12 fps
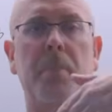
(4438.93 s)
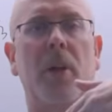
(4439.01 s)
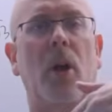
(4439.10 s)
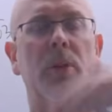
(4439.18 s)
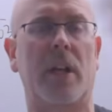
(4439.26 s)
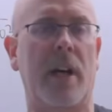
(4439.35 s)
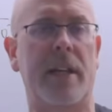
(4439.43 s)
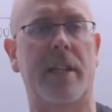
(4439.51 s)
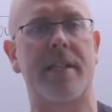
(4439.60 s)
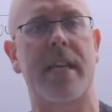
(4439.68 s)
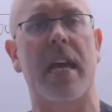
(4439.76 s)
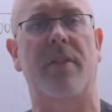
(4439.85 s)
below the line in the
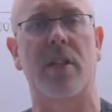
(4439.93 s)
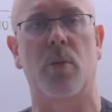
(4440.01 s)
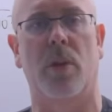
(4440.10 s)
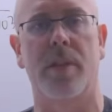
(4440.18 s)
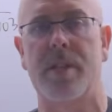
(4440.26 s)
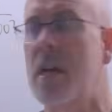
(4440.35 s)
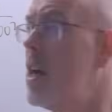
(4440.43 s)
savings ones,